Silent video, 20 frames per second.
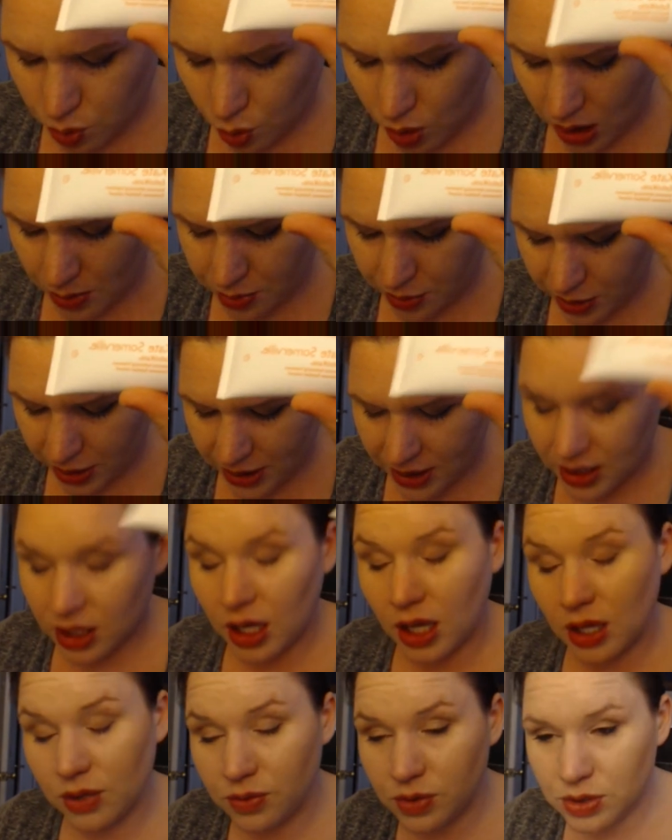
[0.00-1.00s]
while
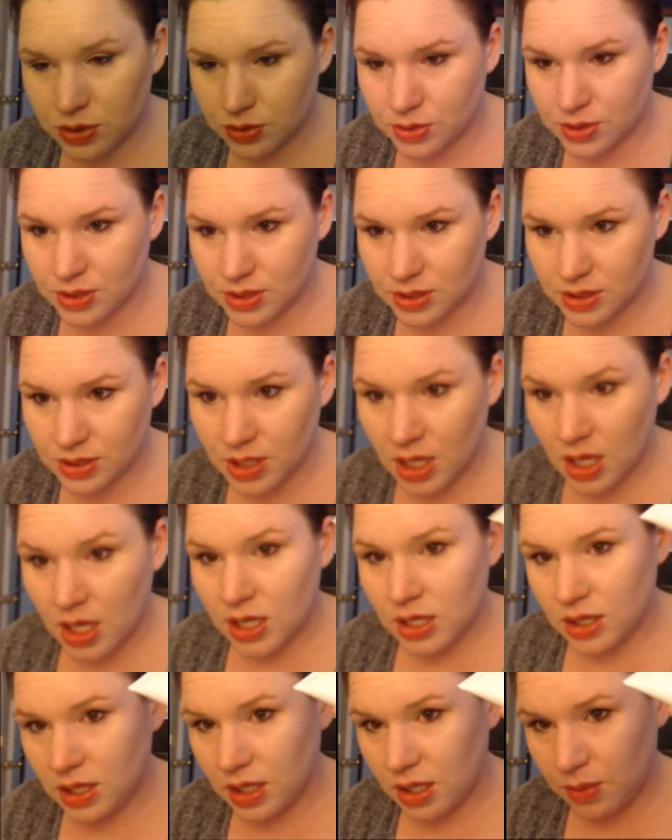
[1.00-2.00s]
brightening and reduces
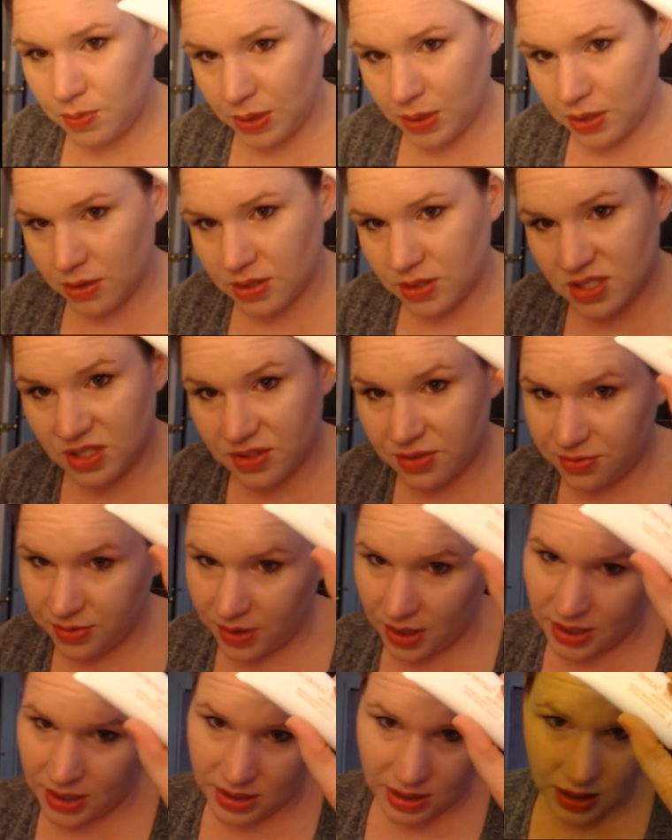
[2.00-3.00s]
the appearance of
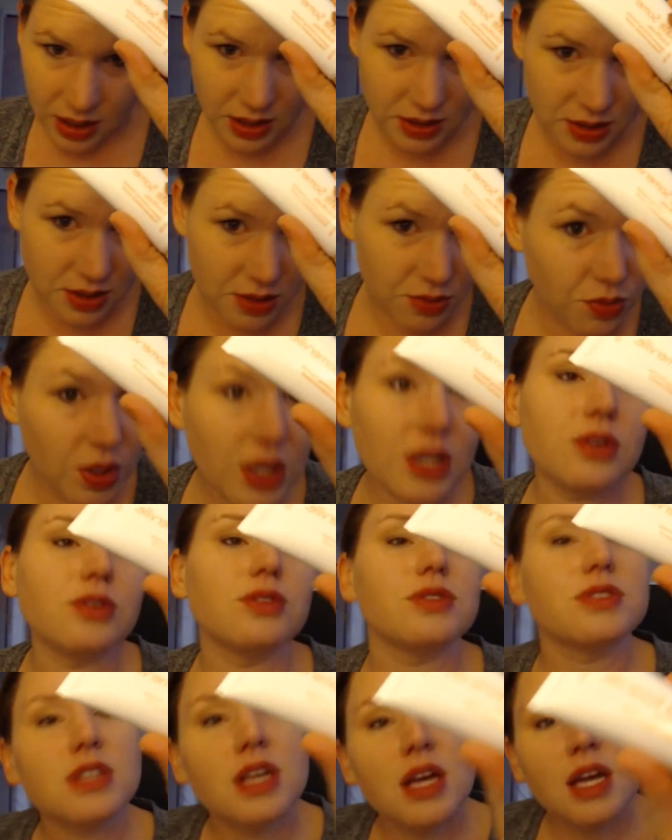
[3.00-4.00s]
fine lines and
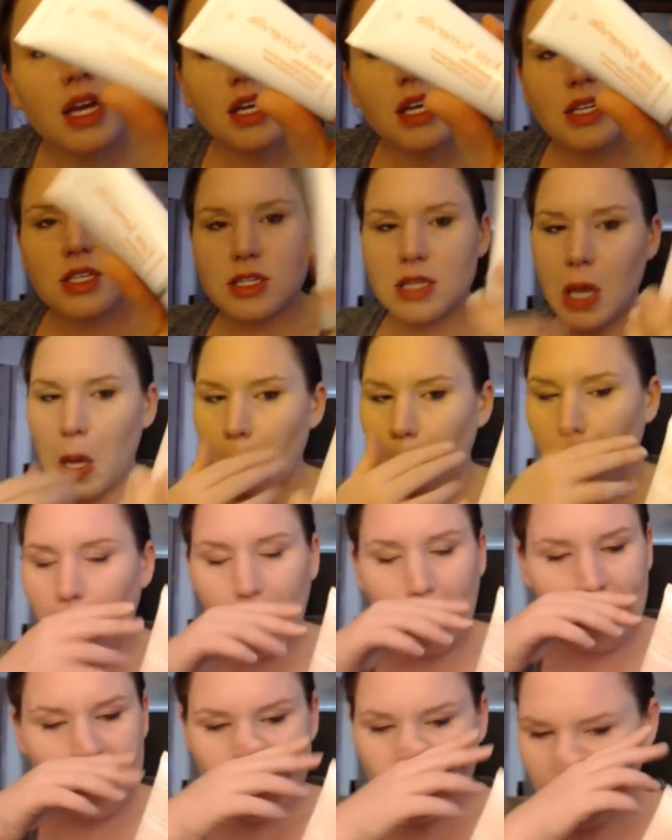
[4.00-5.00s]
wrinkles.
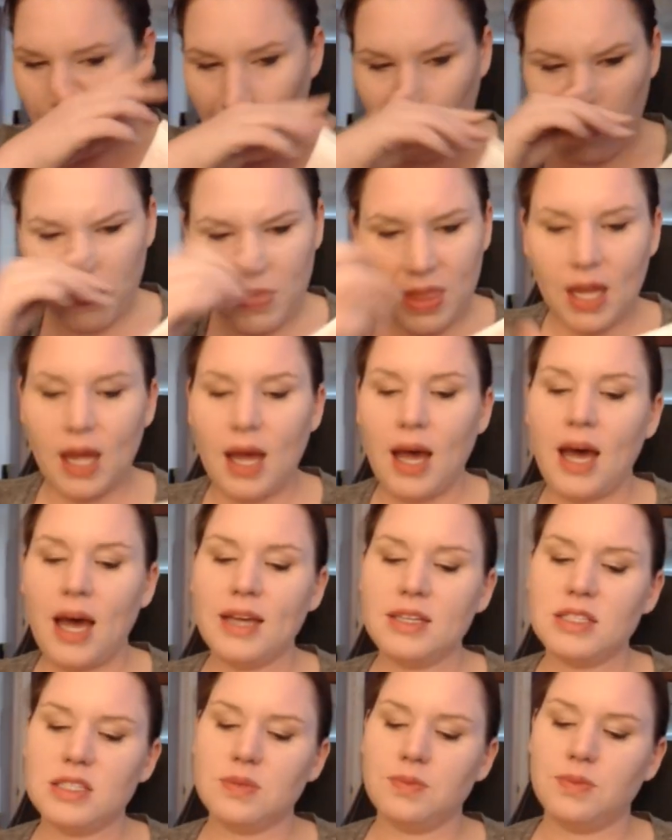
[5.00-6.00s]
So,
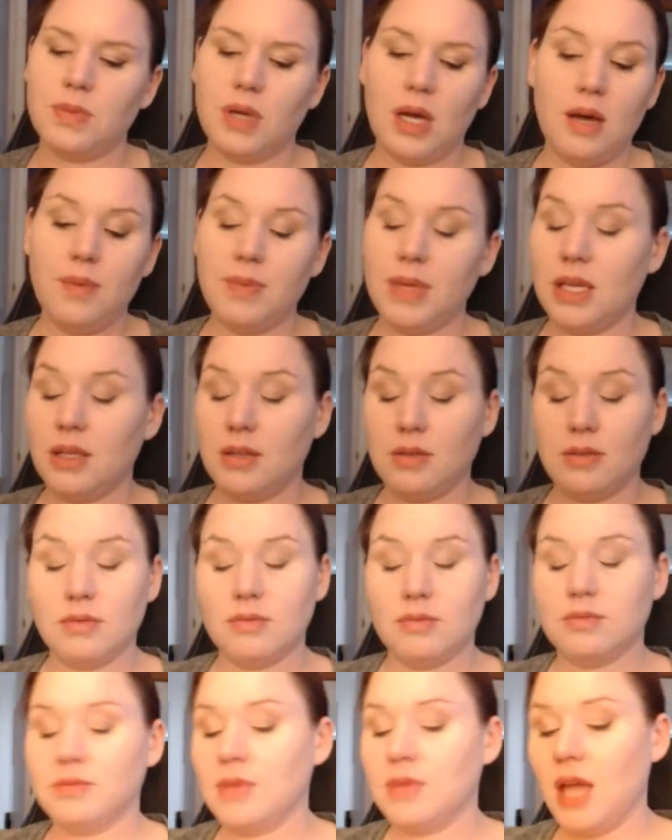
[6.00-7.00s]
I mean,
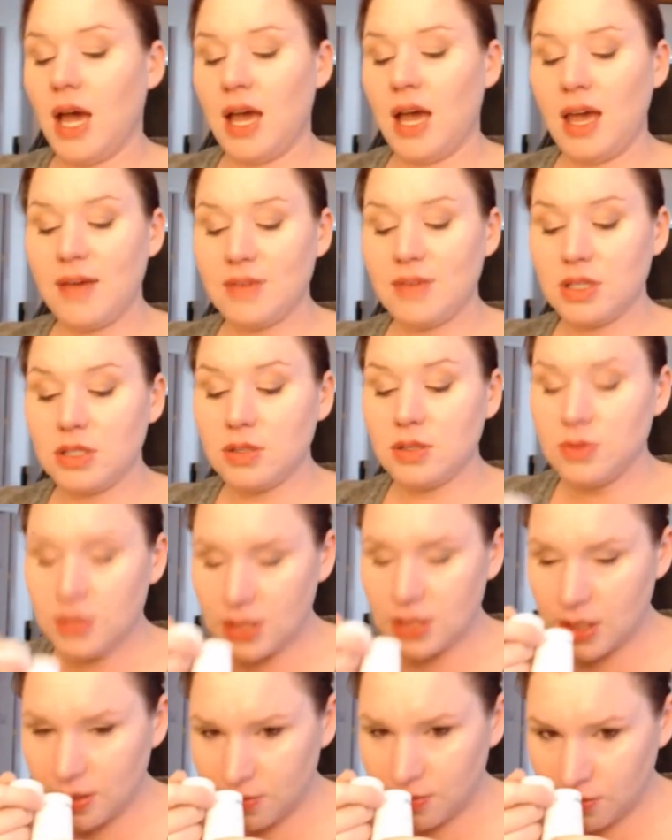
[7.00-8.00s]
I haven't used
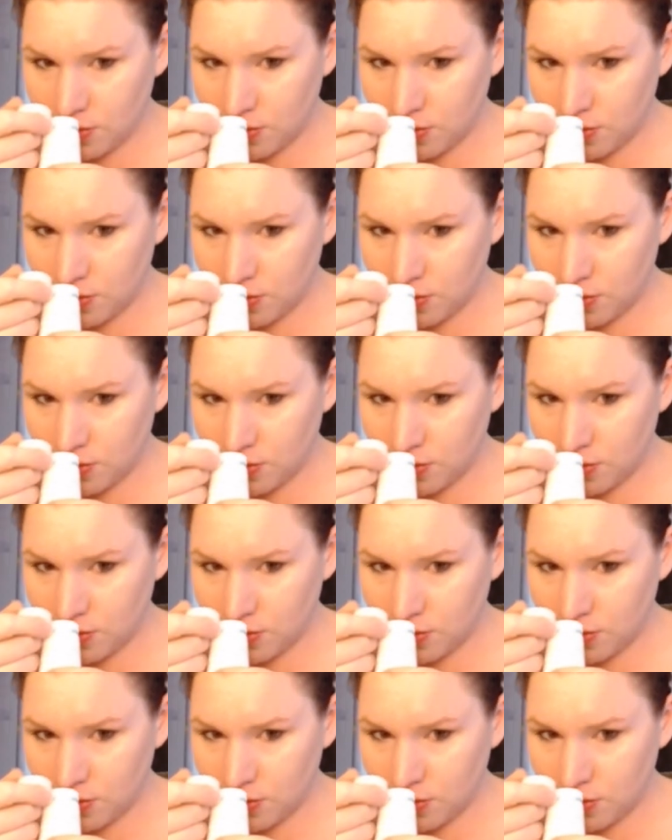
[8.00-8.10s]
it,